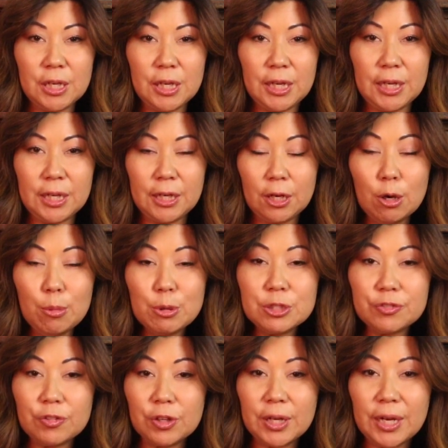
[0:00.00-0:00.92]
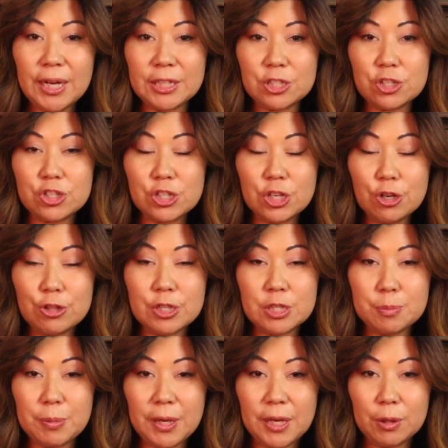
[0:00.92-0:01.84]
and I almost forgot to share
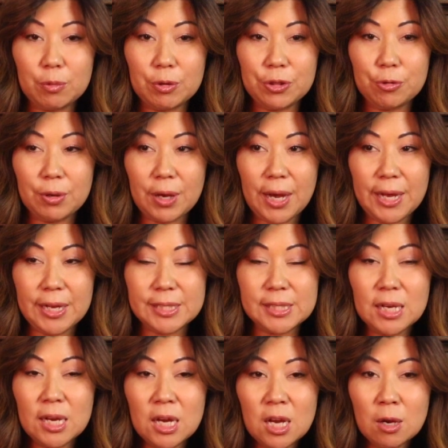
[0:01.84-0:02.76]
this bag with you guys,